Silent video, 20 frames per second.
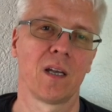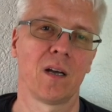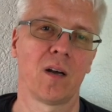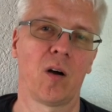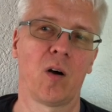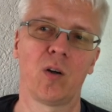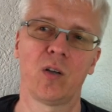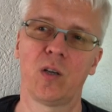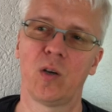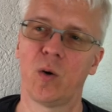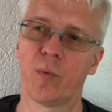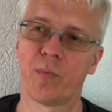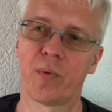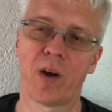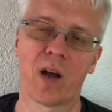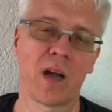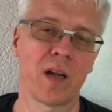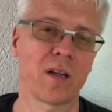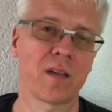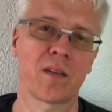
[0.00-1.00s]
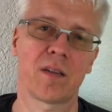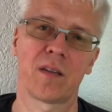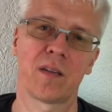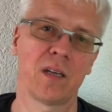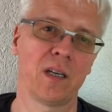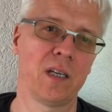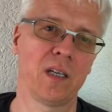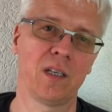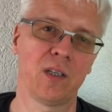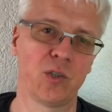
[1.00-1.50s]
on your path
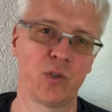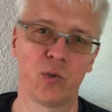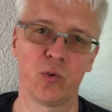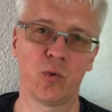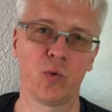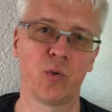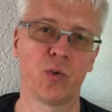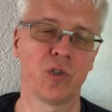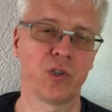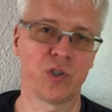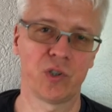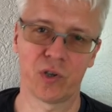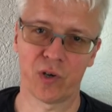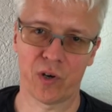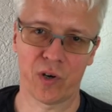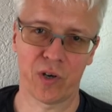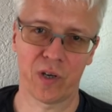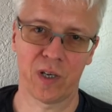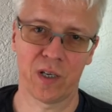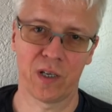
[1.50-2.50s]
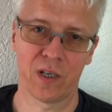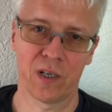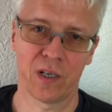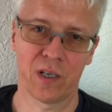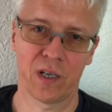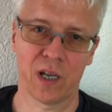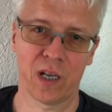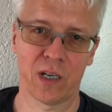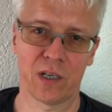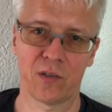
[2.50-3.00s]
into joy
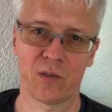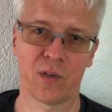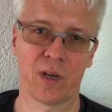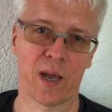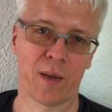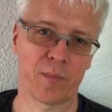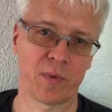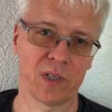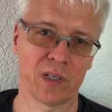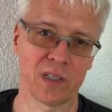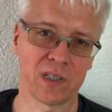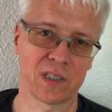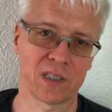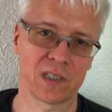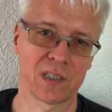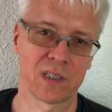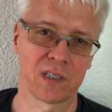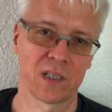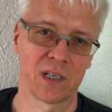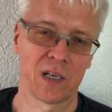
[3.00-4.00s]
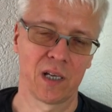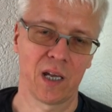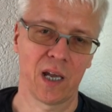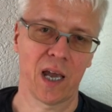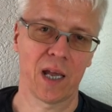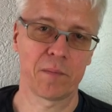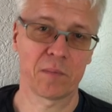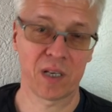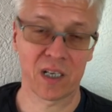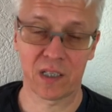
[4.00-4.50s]
and into happiness.
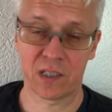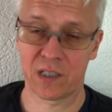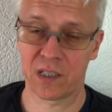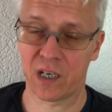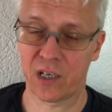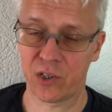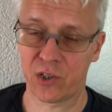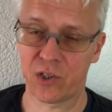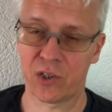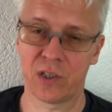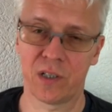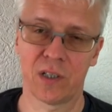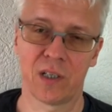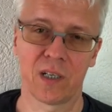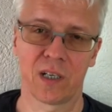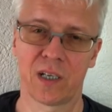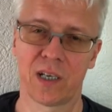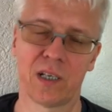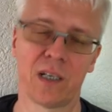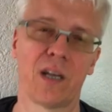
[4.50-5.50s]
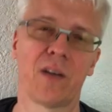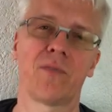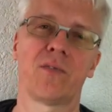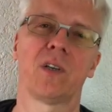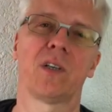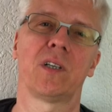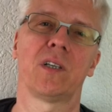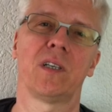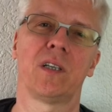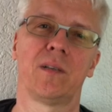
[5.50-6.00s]
And meditation can
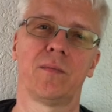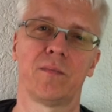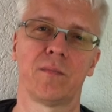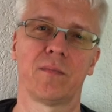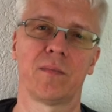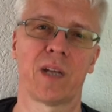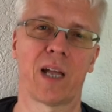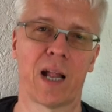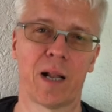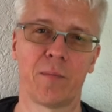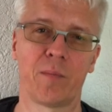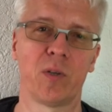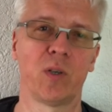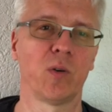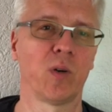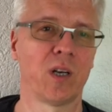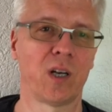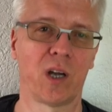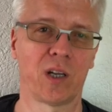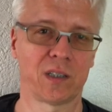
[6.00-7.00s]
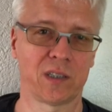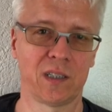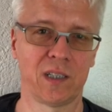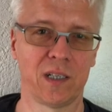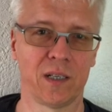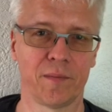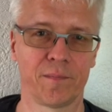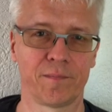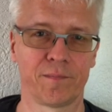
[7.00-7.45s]
definitely help you a lot here.